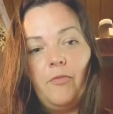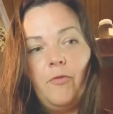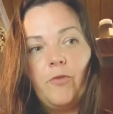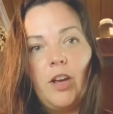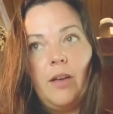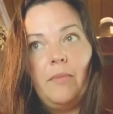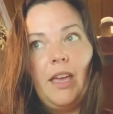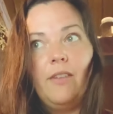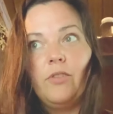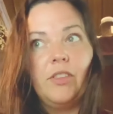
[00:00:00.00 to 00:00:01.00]
from
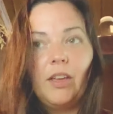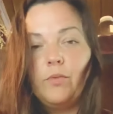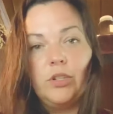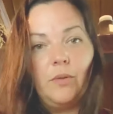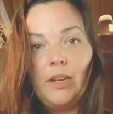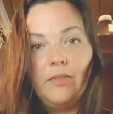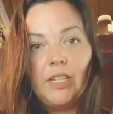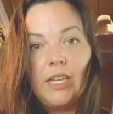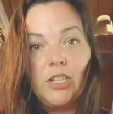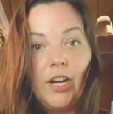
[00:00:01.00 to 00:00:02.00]
everything we're doing every
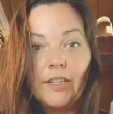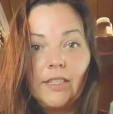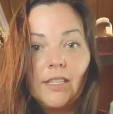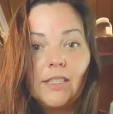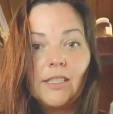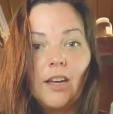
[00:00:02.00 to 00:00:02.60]
day, toxins,